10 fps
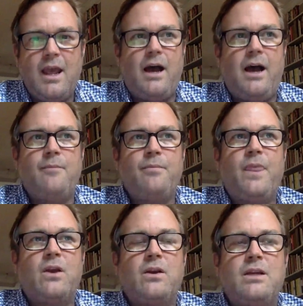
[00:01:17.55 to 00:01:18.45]

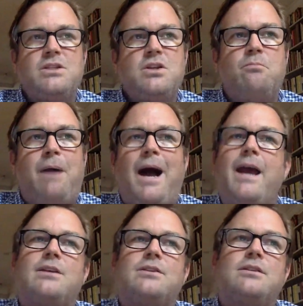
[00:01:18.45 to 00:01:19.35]
There is no
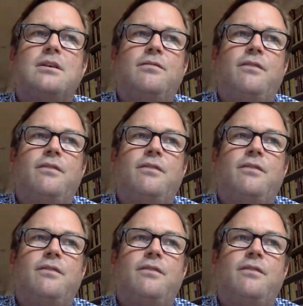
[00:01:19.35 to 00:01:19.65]
bias.